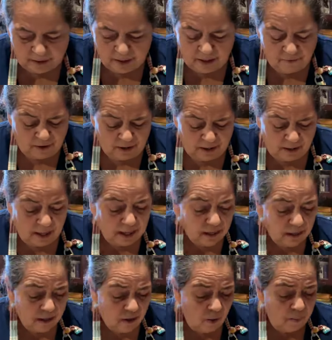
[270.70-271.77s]
And if I
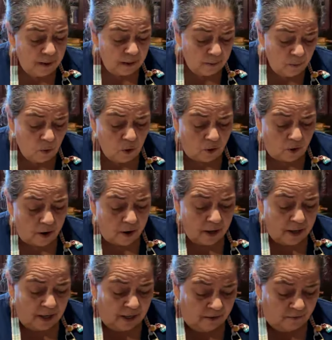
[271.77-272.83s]
like it, I'll make more.
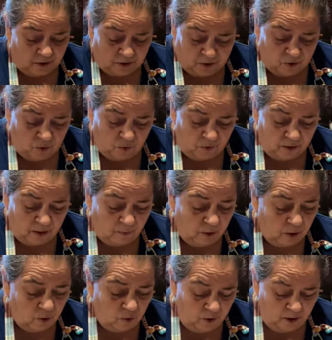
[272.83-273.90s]
If I don't, then
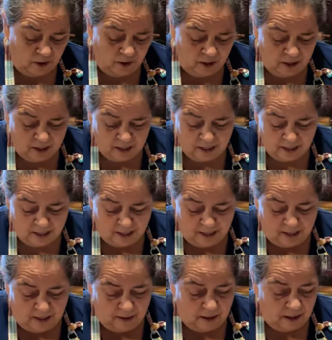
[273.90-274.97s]
we'll go to
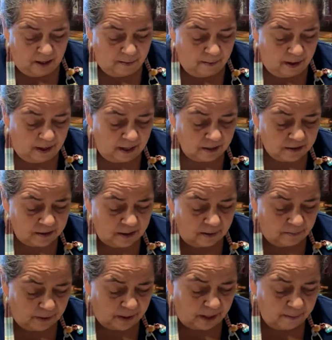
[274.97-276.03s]

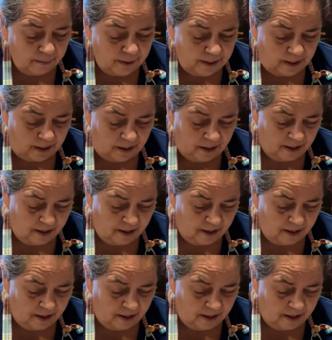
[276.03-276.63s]
exit plan B.